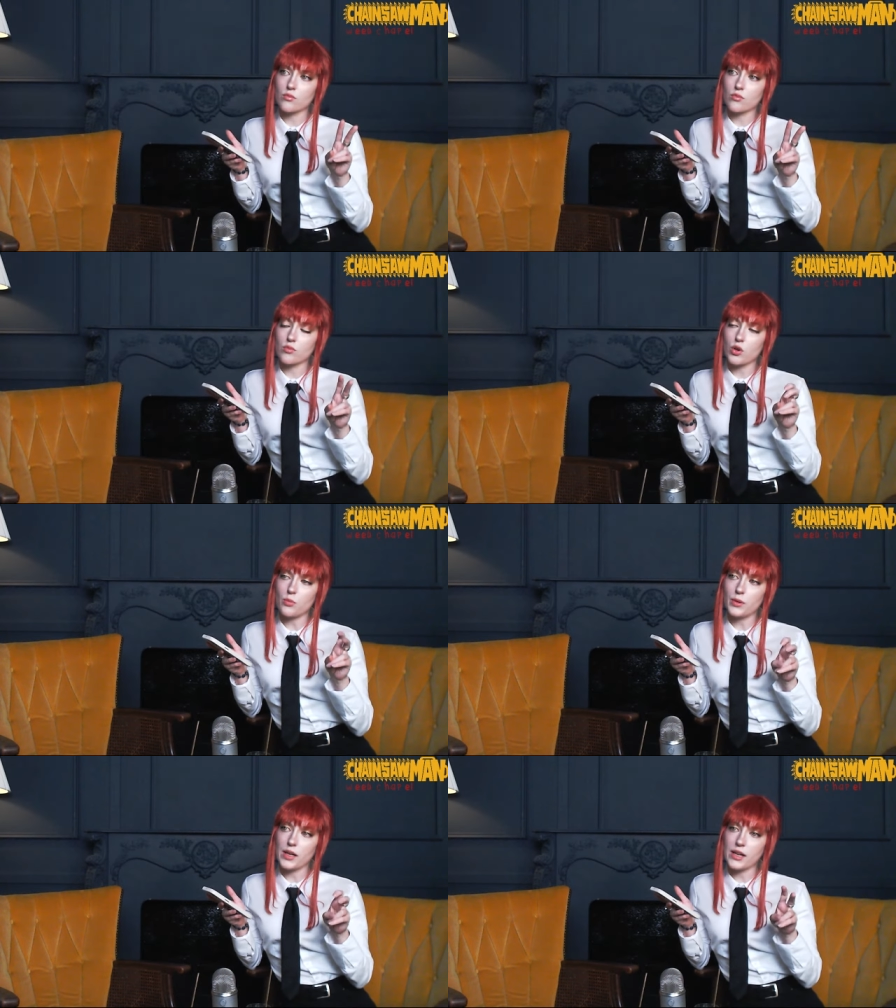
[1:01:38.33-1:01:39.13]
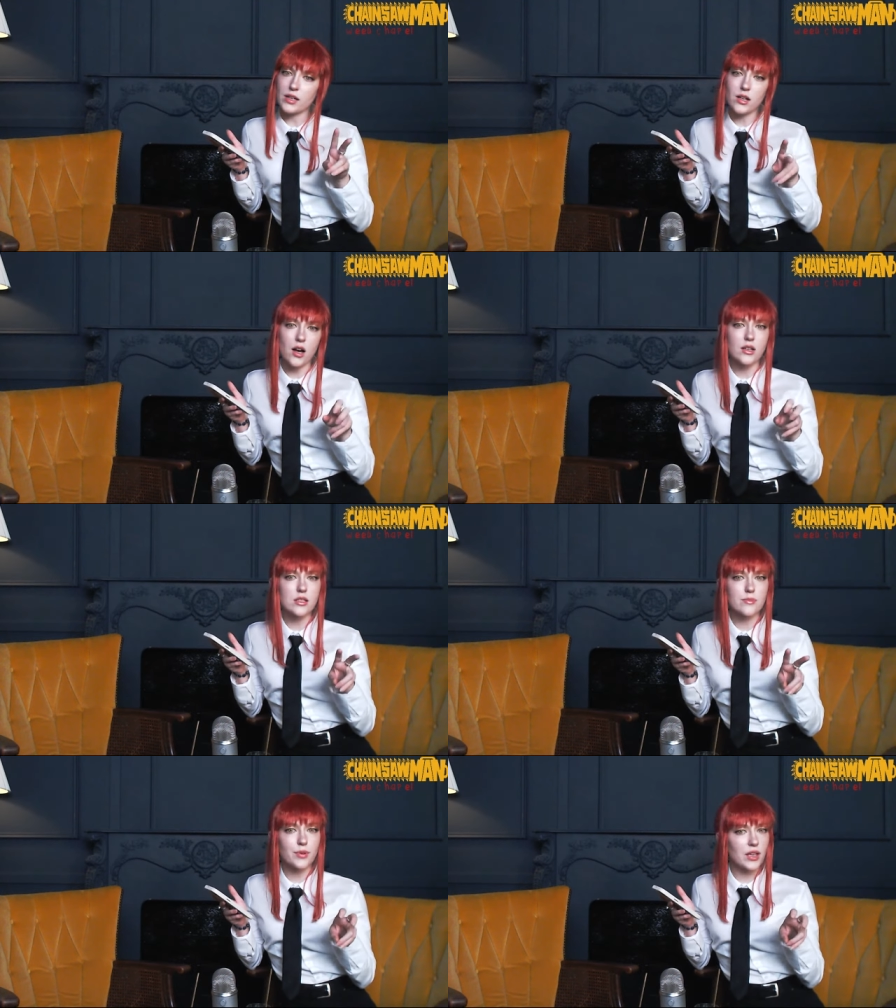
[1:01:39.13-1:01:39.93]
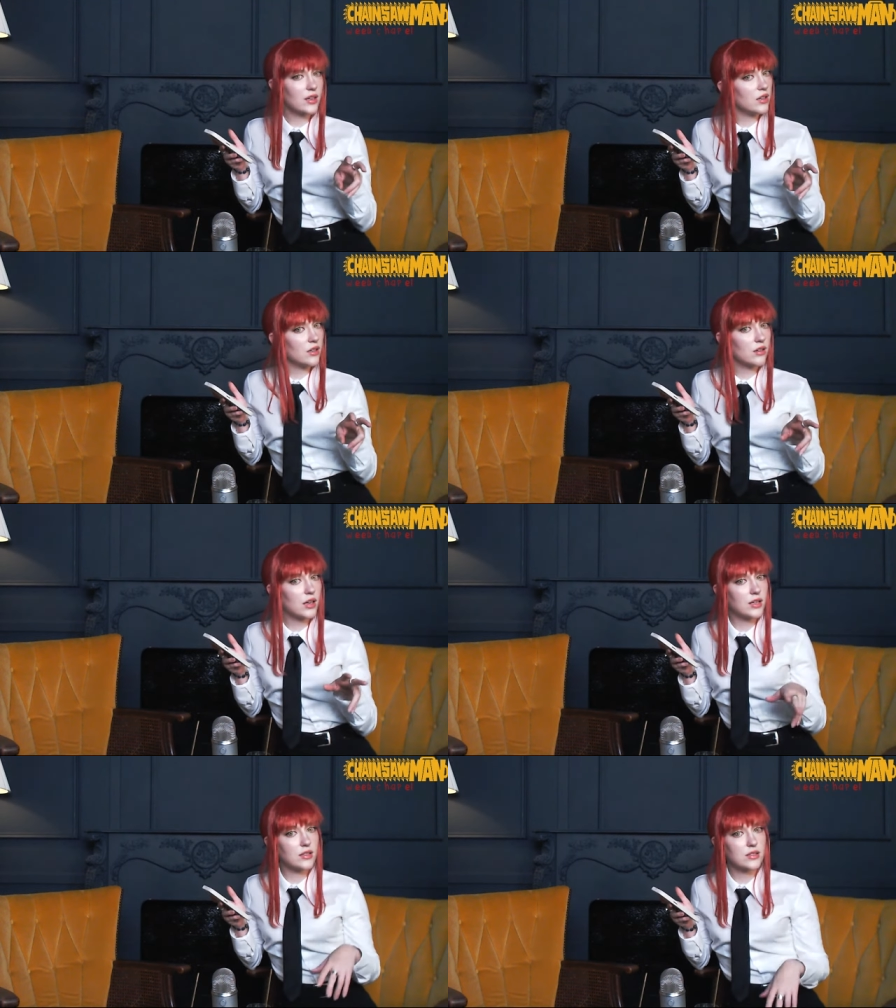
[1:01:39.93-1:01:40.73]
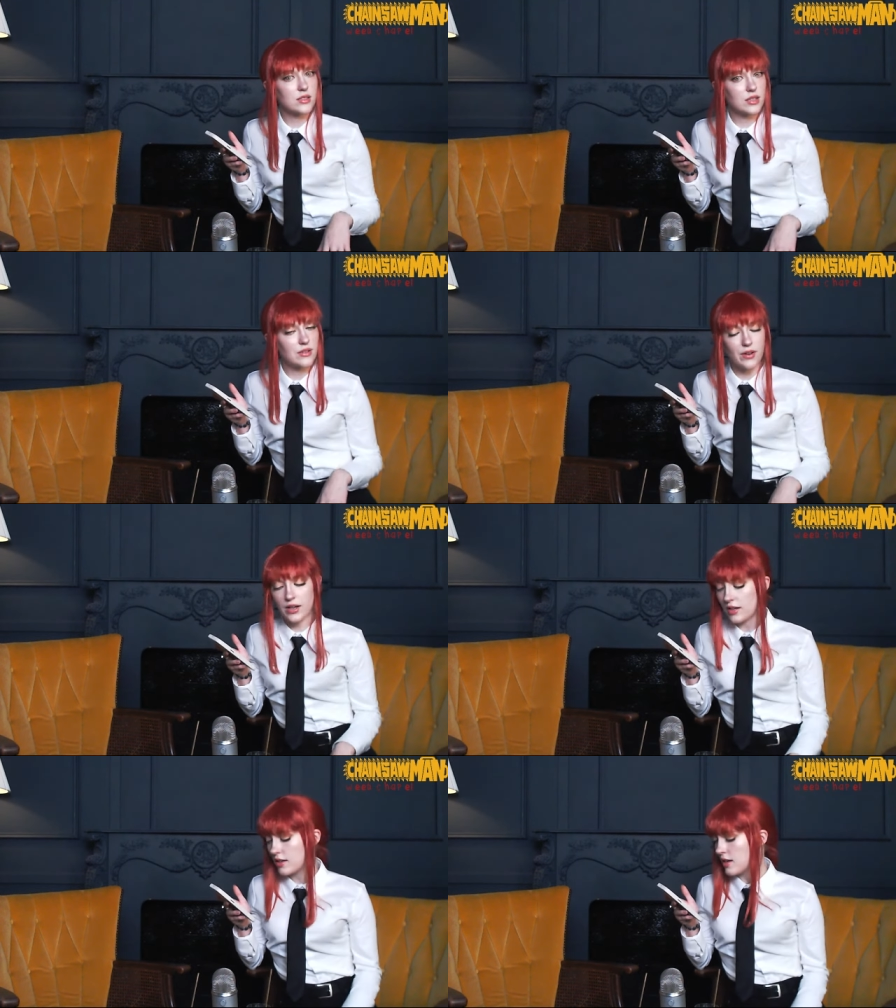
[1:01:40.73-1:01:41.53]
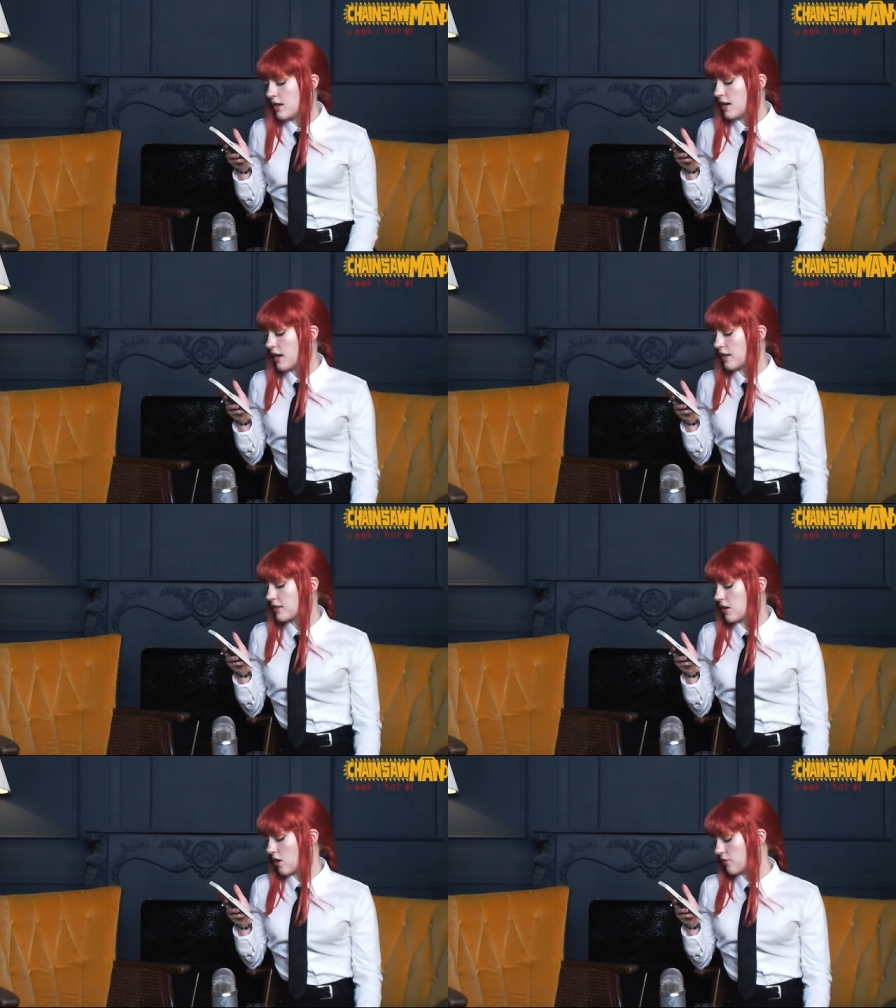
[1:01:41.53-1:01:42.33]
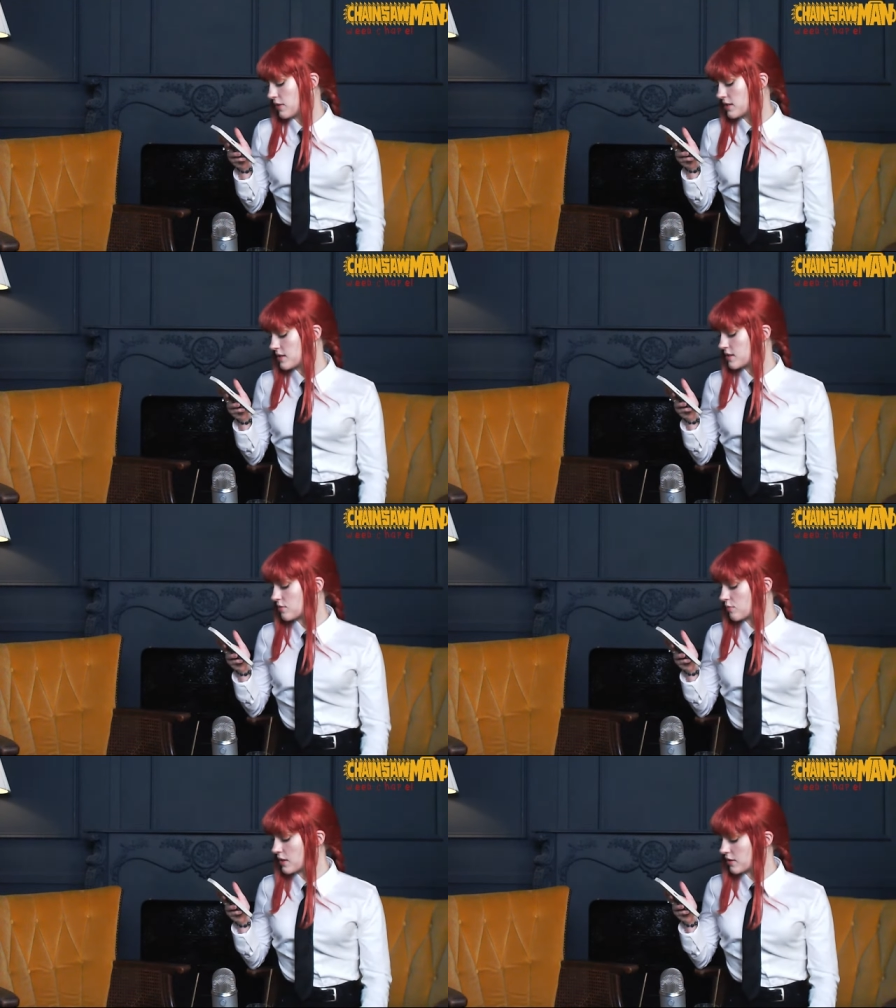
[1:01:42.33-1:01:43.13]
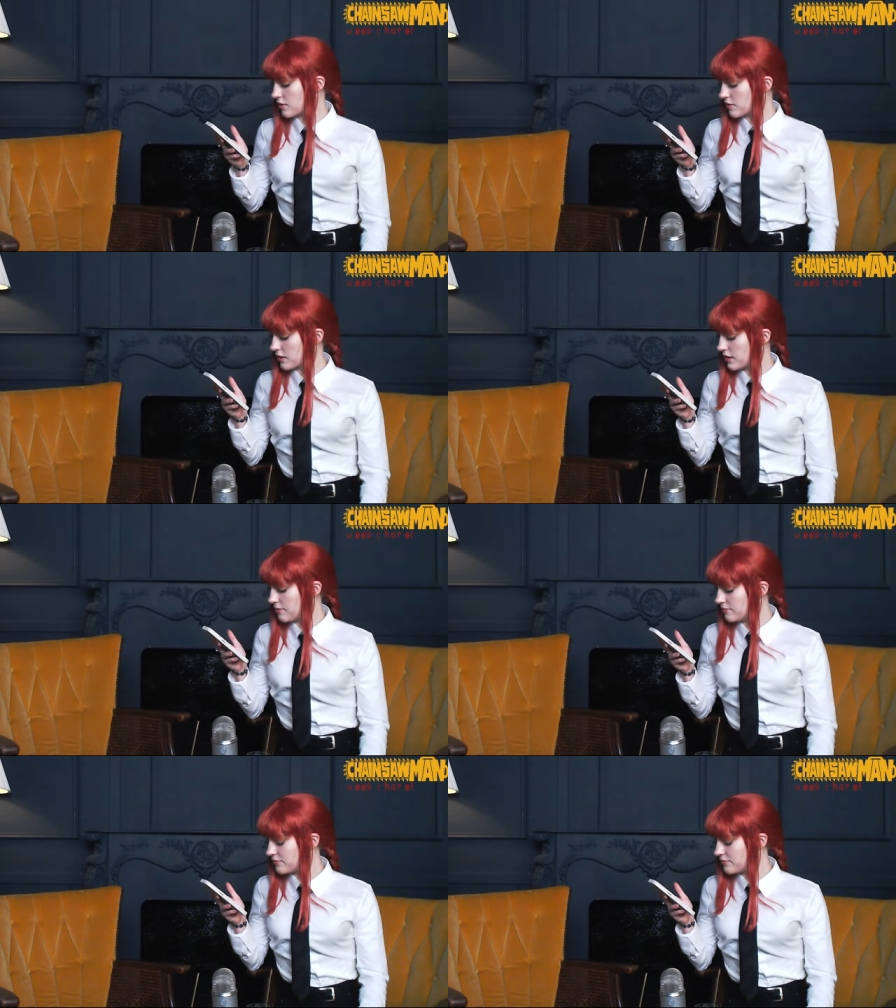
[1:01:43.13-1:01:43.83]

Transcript: Role play, cosplay as Levi at the office regularly.